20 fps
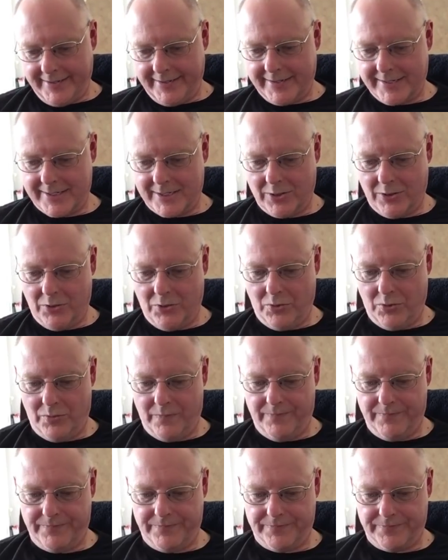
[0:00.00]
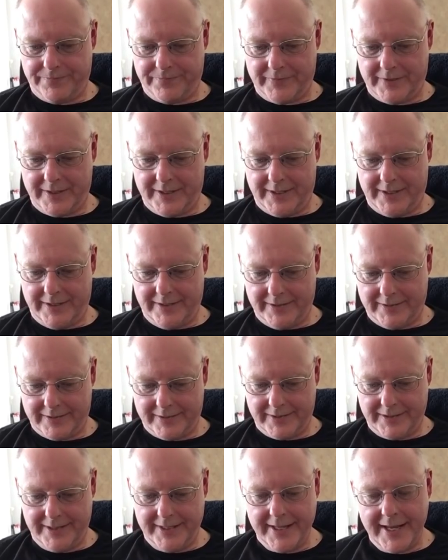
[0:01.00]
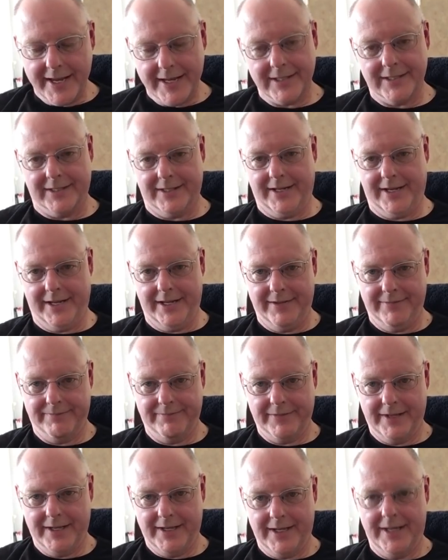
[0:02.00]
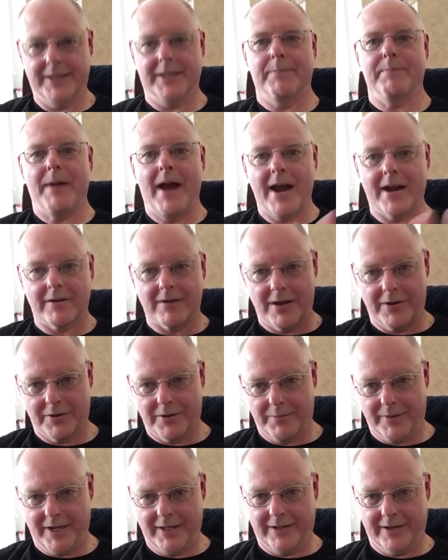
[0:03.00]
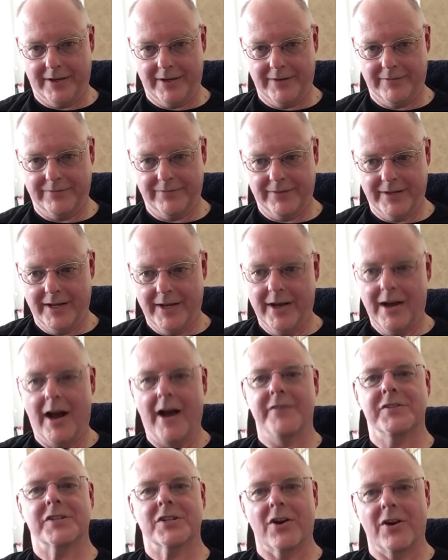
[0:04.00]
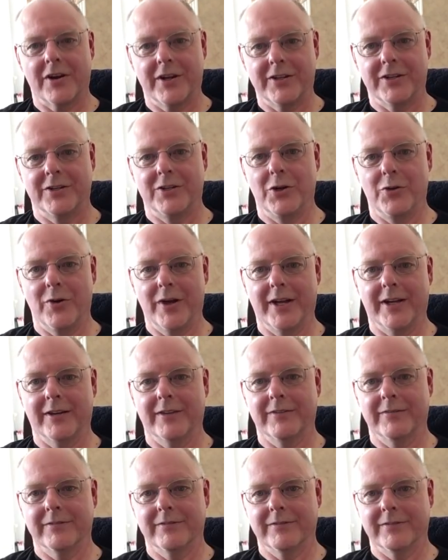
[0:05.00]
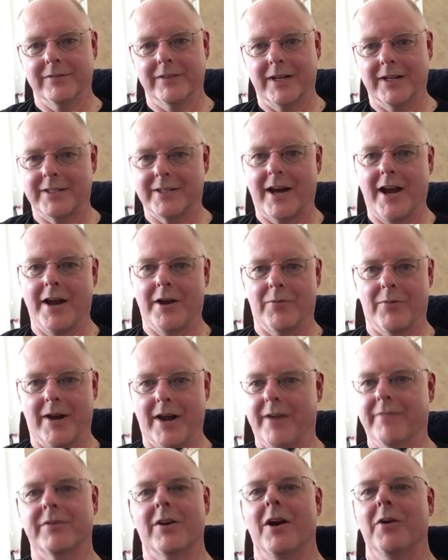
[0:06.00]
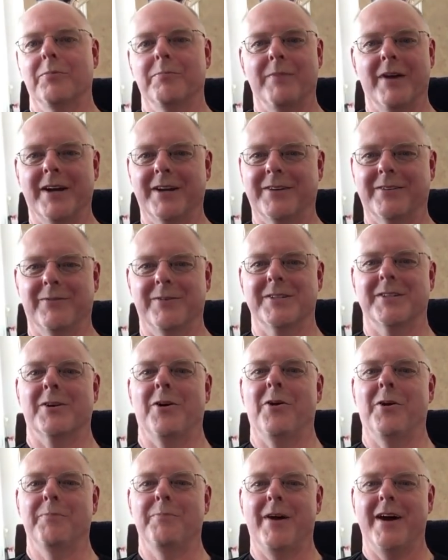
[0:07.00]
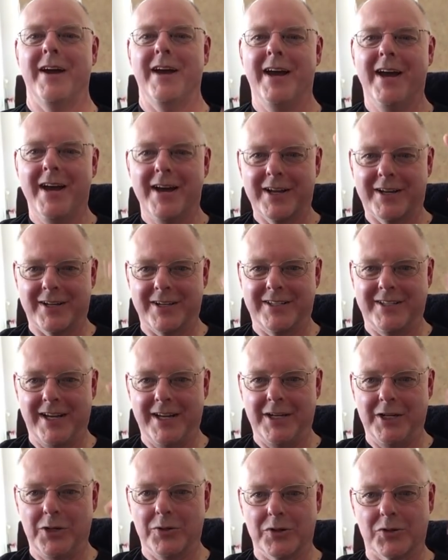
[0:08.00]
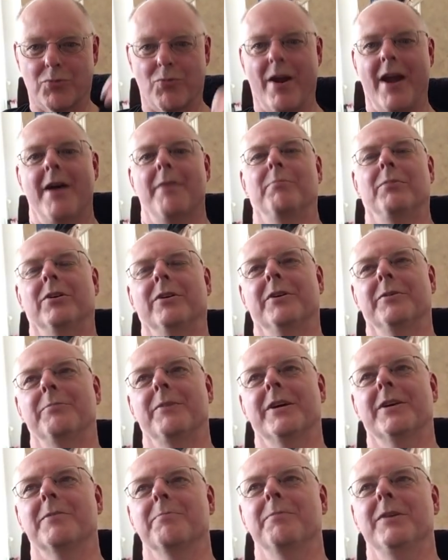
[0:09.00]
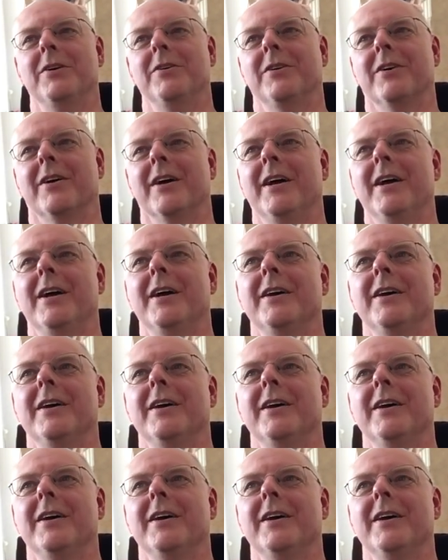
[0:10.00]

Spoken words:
So lately, in the background of my life, I started doing a diary. I've got what's called my continuous ramble on my computer.